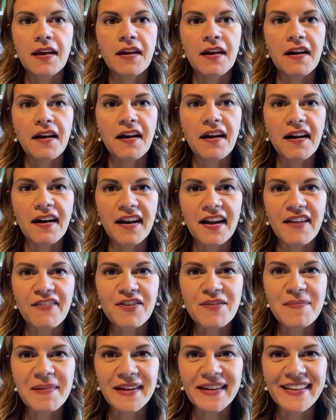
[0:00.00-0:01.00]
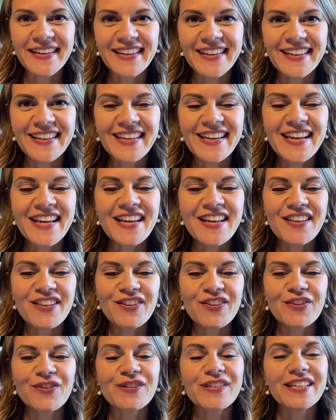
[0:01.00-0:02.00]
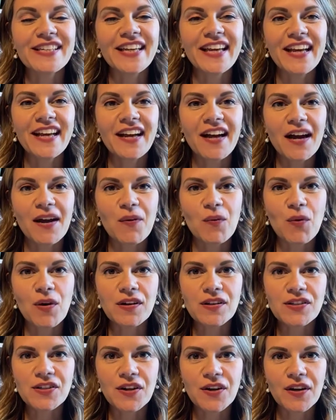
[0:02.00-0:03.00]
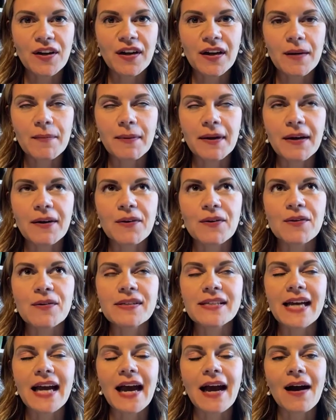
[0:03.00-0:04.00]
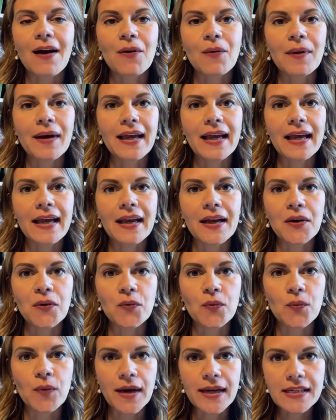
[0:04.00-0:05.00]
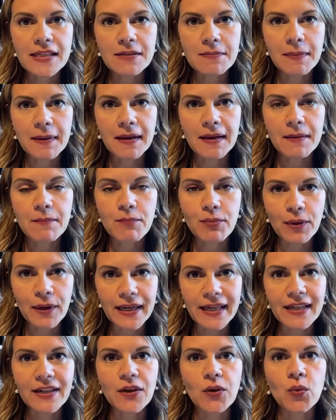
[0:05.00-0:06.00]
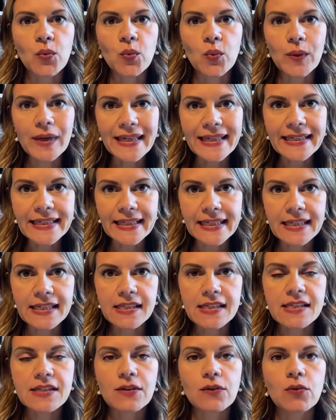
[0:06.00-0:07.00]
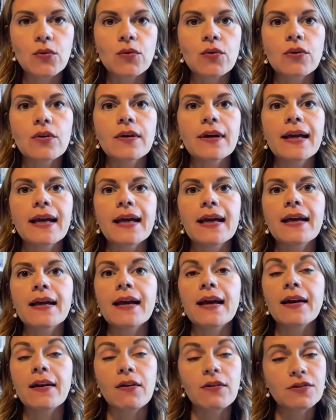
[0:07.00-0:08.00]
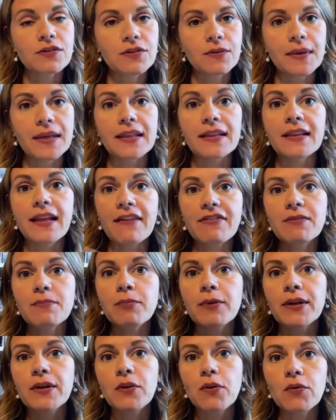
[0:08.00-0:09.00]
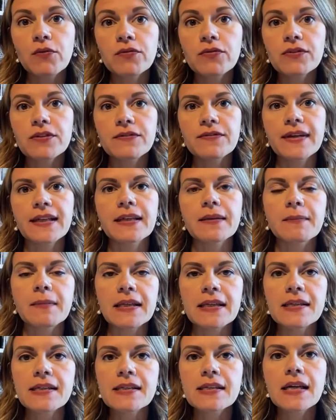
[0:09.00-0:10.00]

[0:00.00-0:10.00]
Hi, everybody. So today I want to talk about how a right brain weakness and also a left brain overdevelopment,